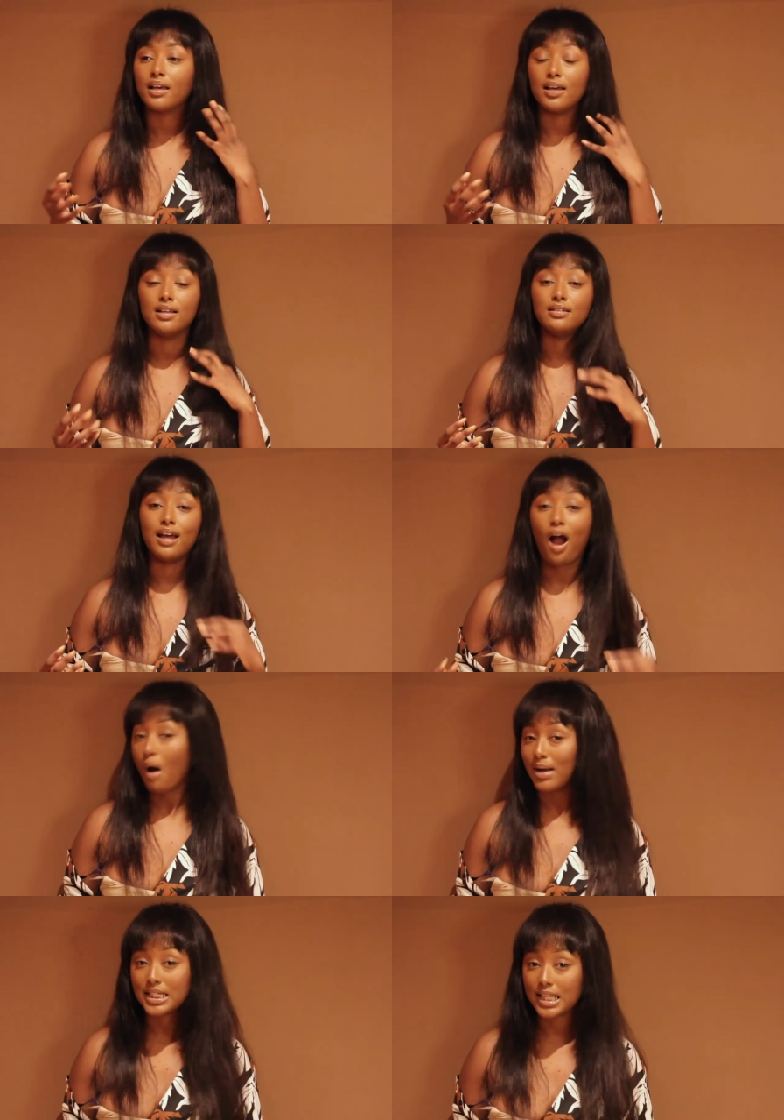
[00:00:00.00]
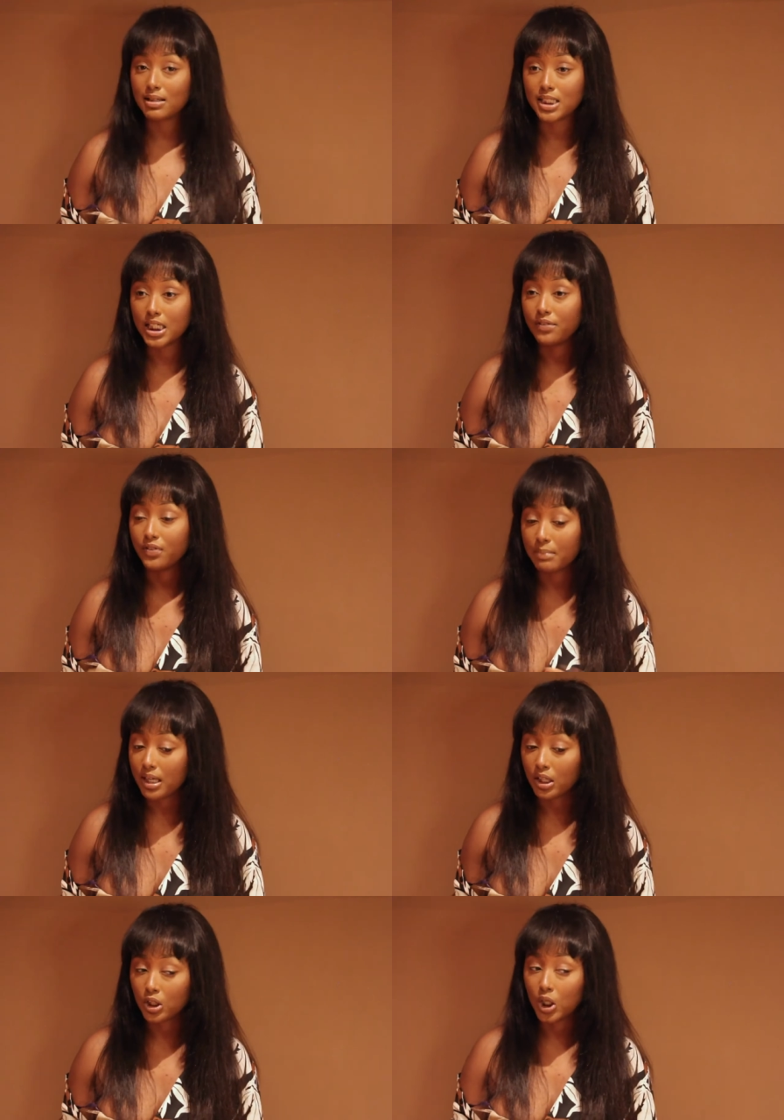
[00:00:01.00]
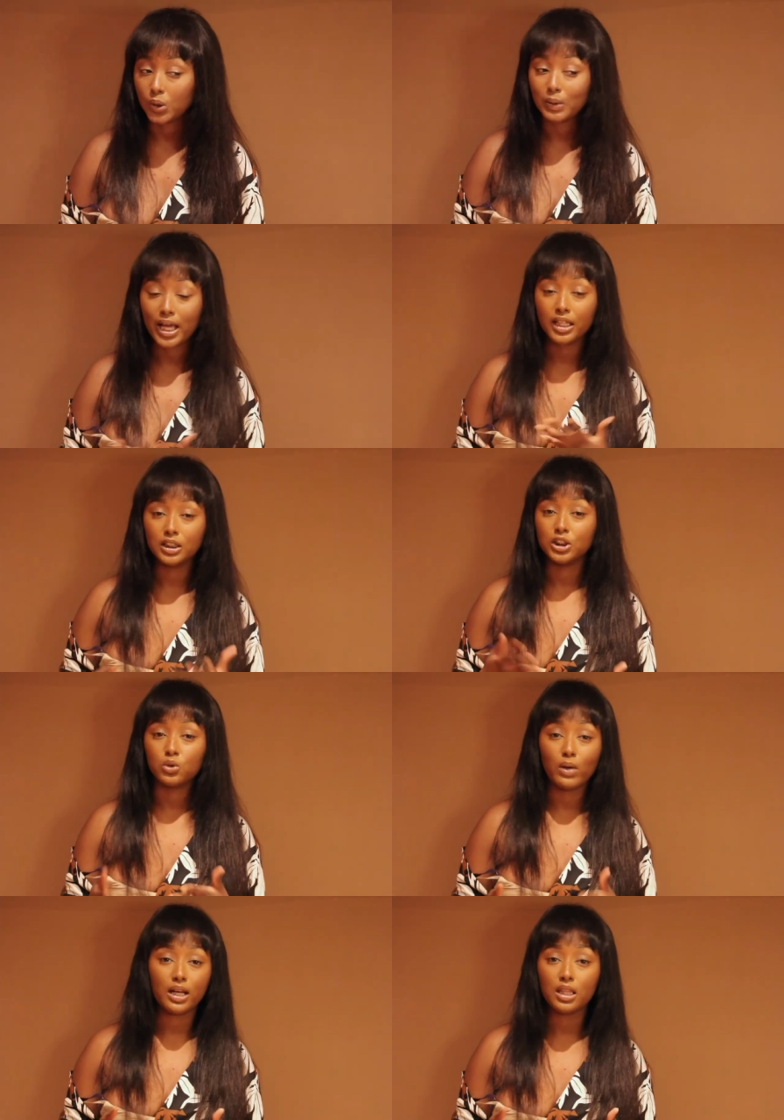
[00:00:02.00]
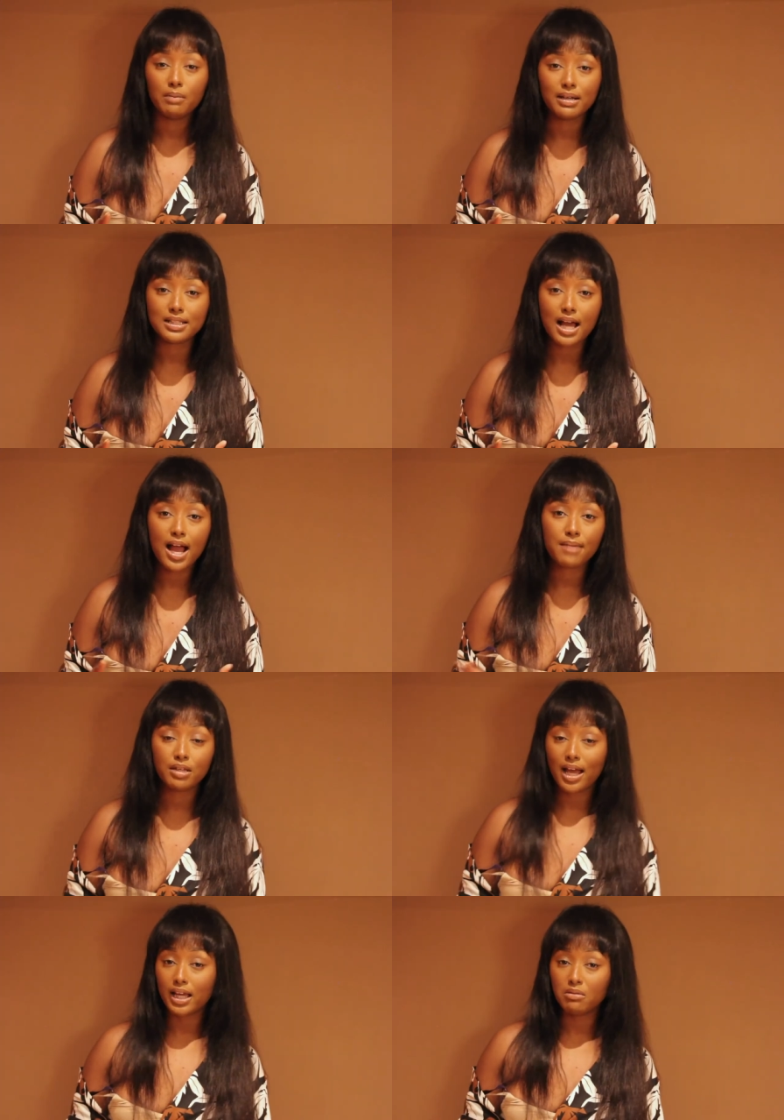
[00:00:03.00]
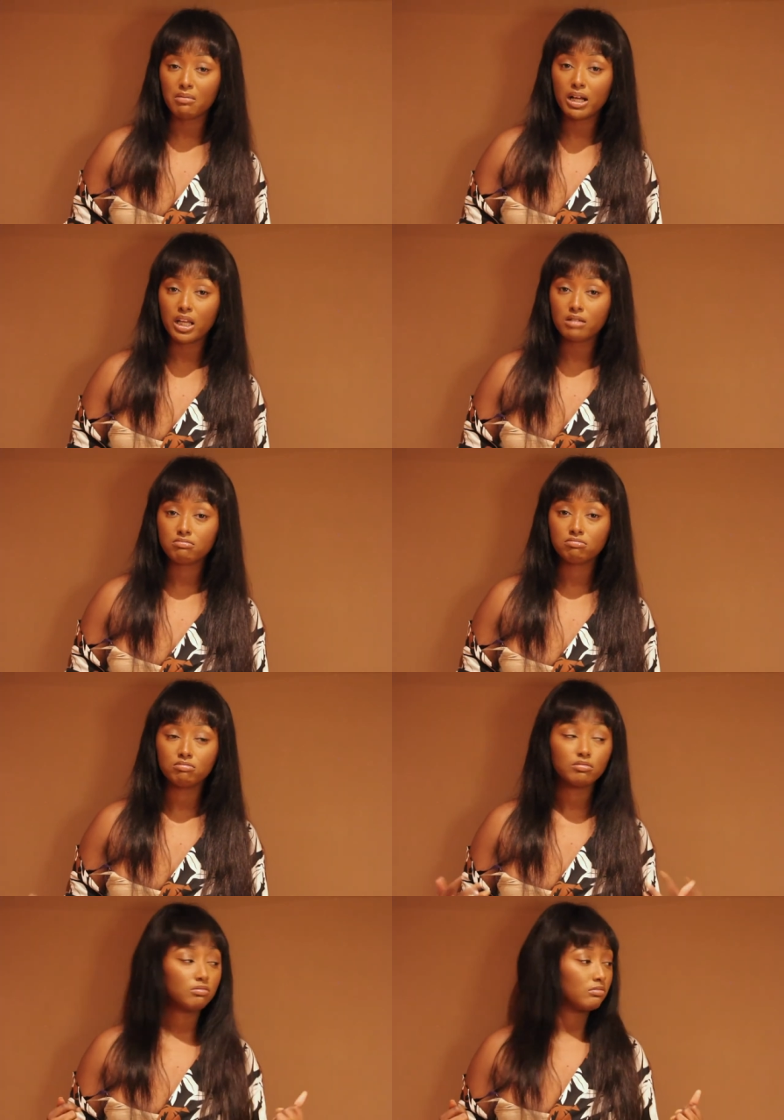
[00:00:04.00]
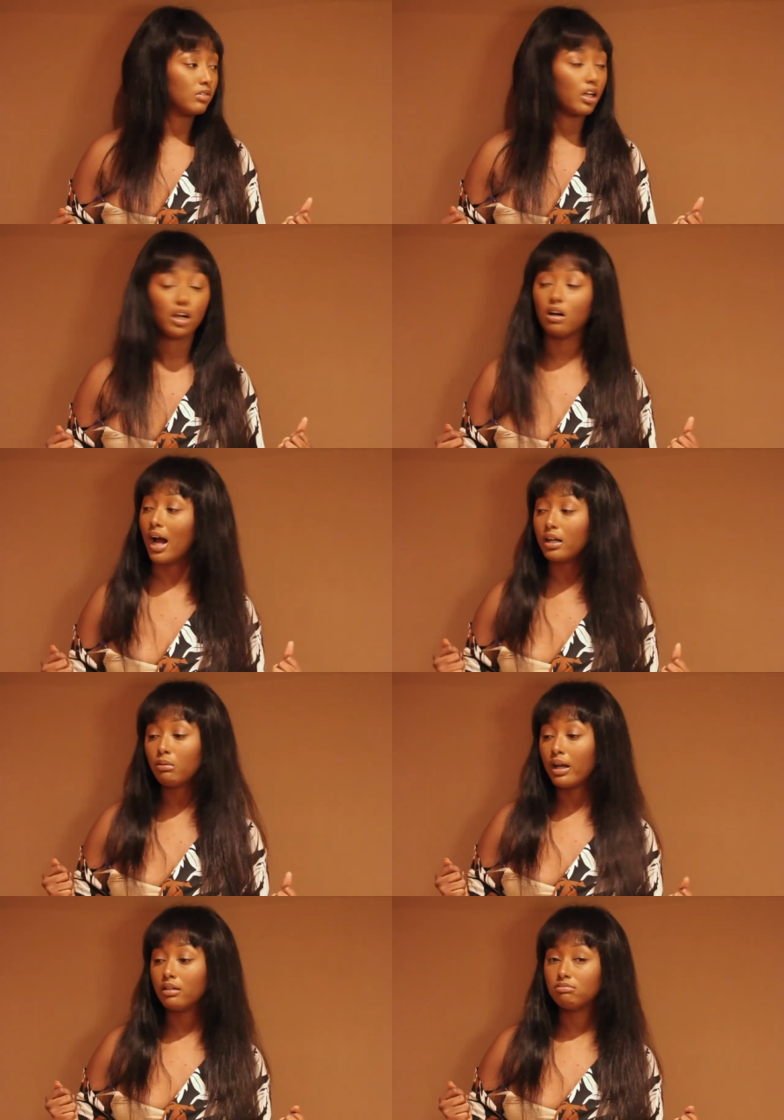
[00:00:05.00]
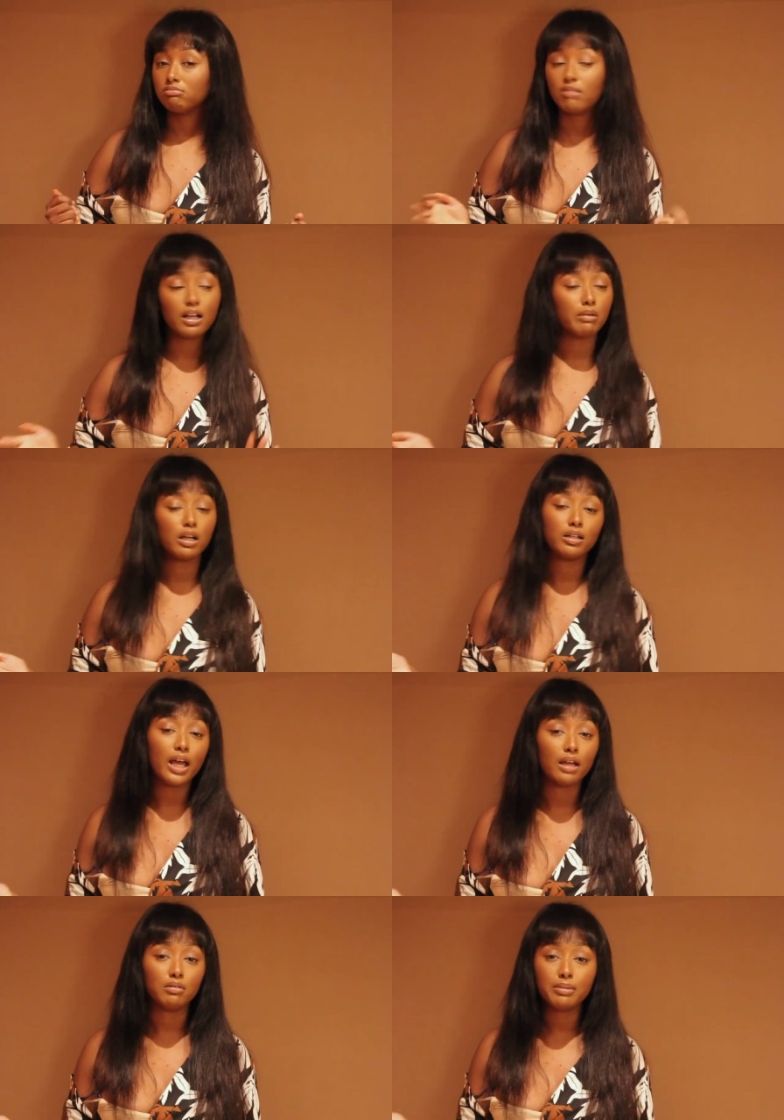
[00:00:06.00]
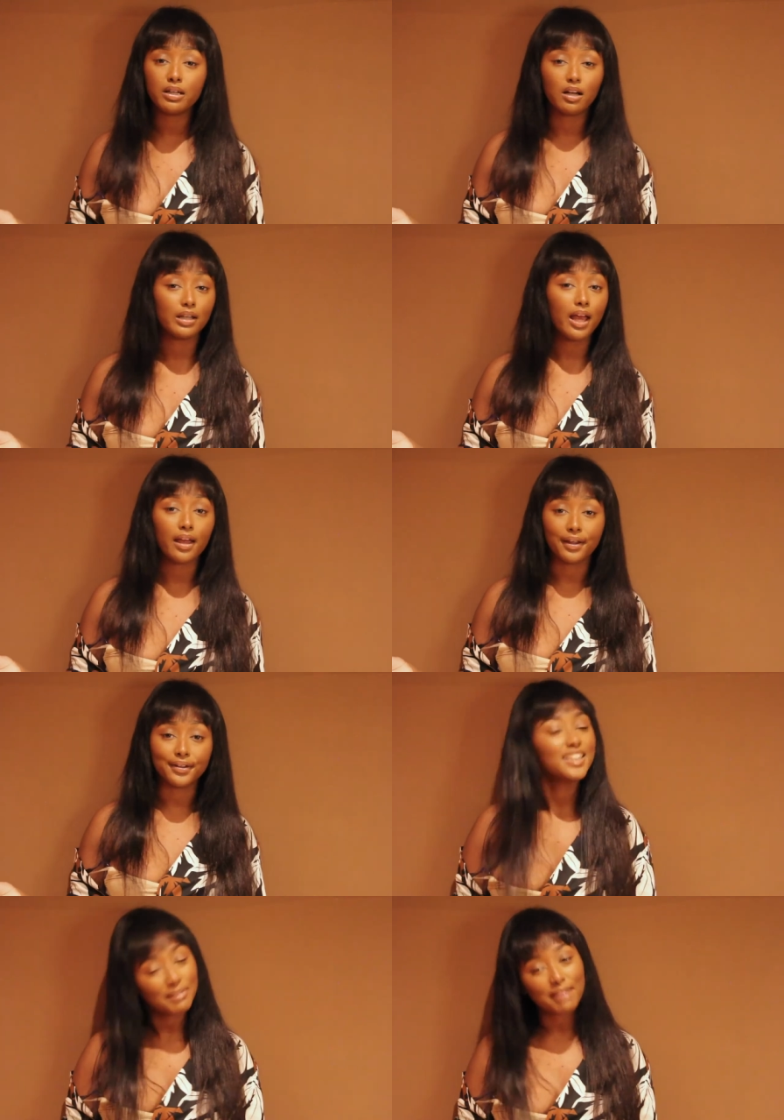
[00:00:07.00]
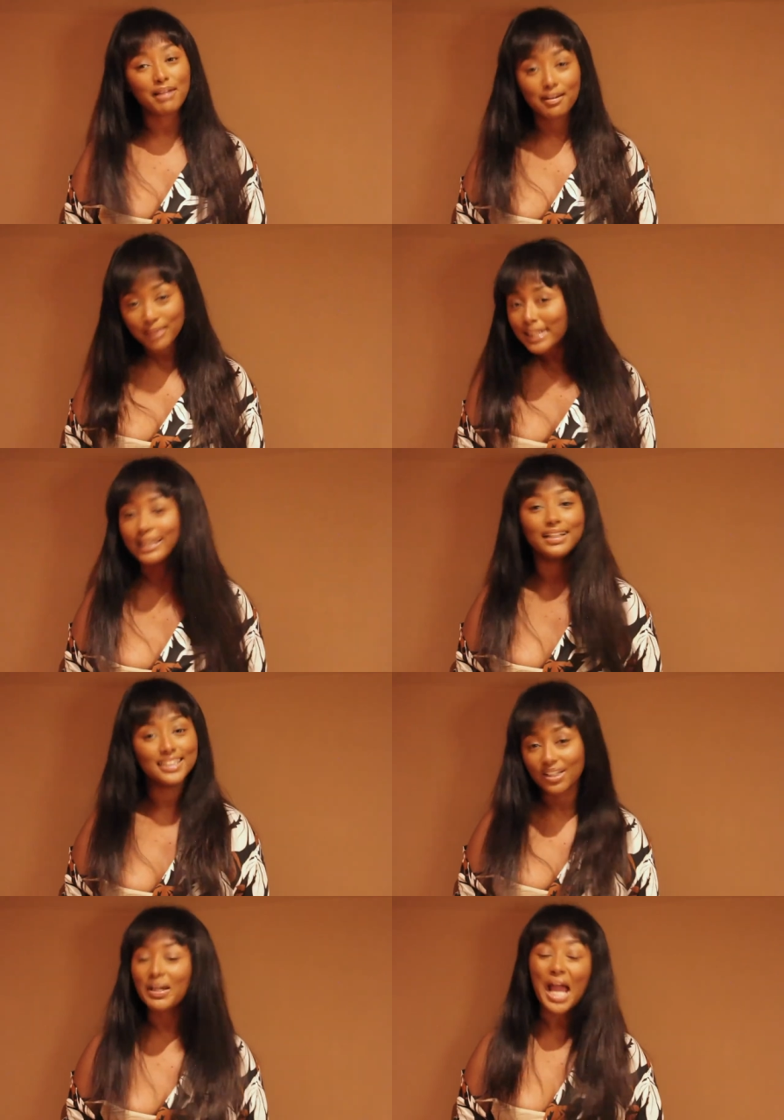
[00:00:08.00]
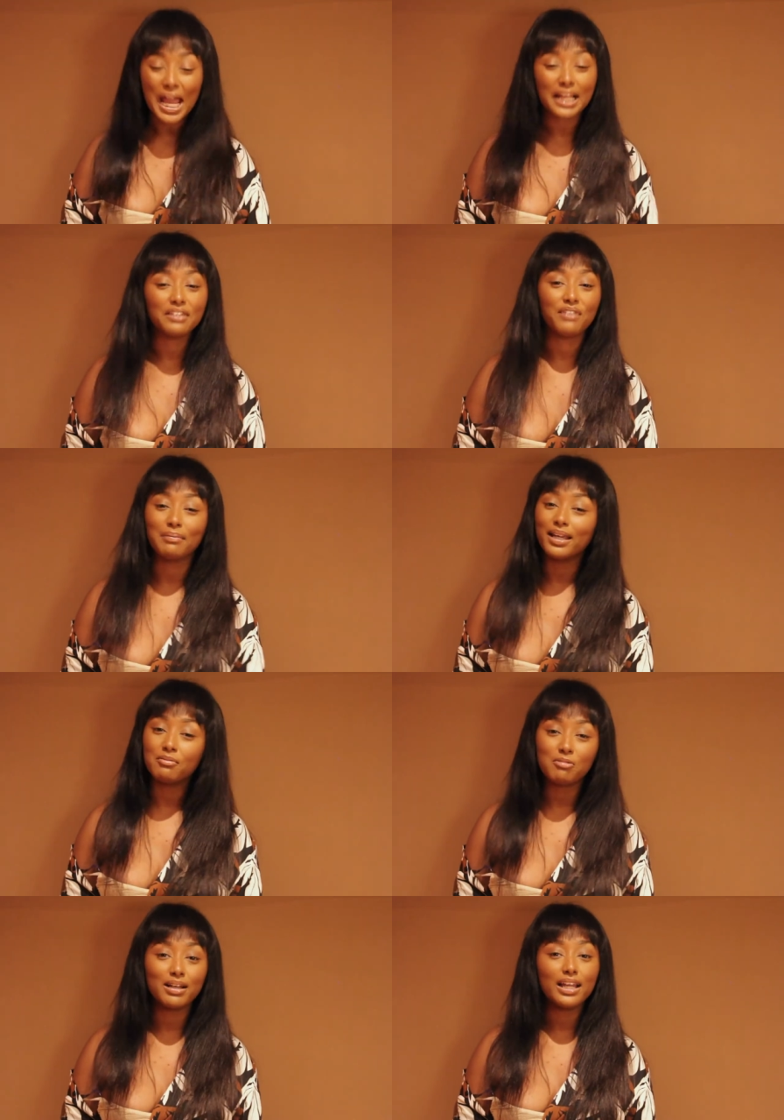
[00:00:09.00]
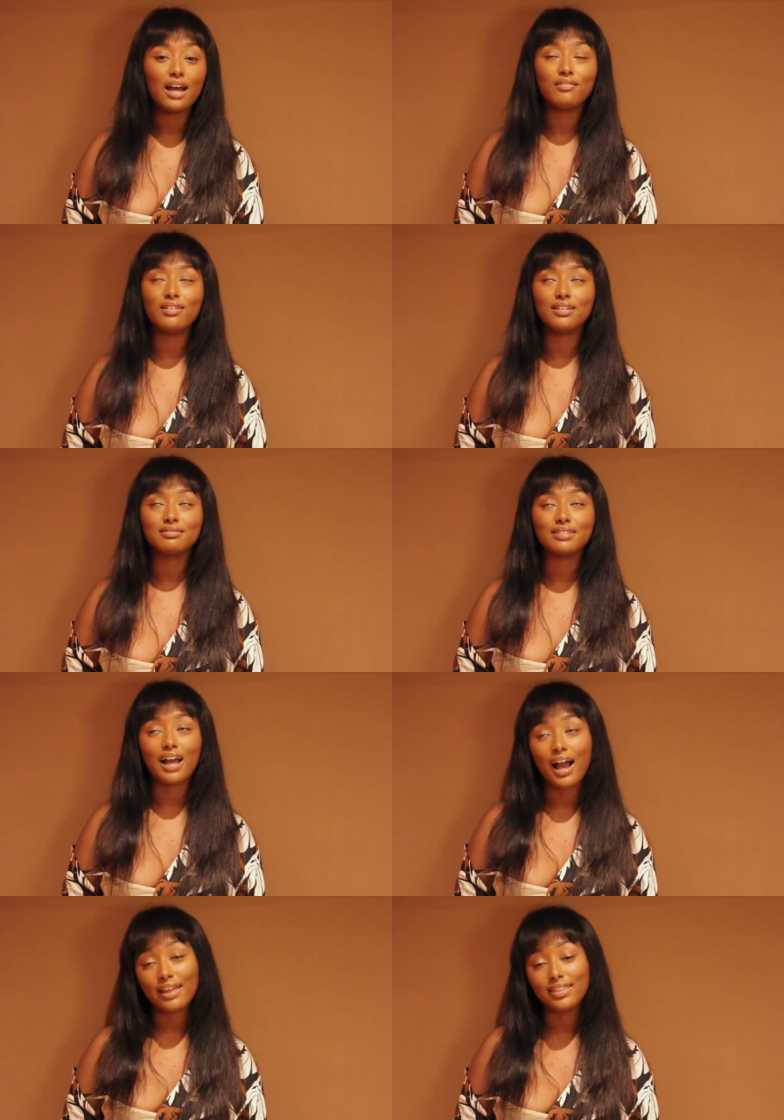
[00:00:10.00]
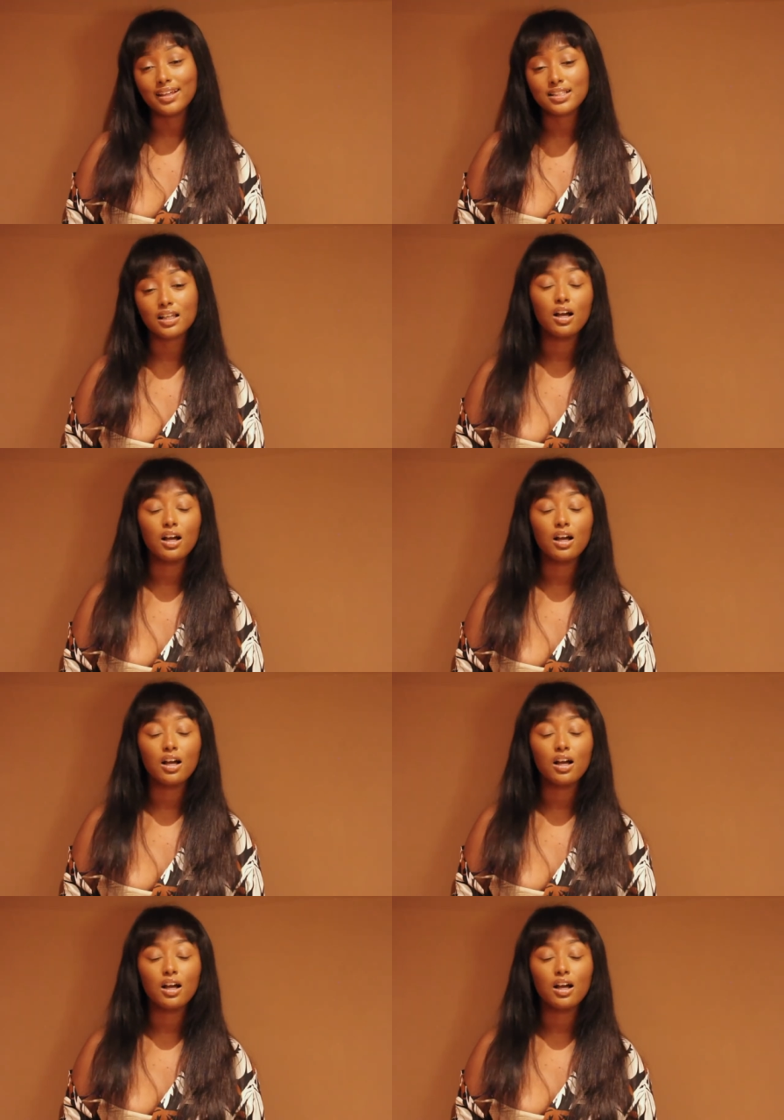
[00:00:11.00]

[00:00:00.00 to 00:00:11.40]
and that always sounds good for me you know like you just wait a little bit of time and i get more money girl i can wait I can wait all day. We'll be here all day to make my money. It's okay. If I'm getting more money out of it, I think it's a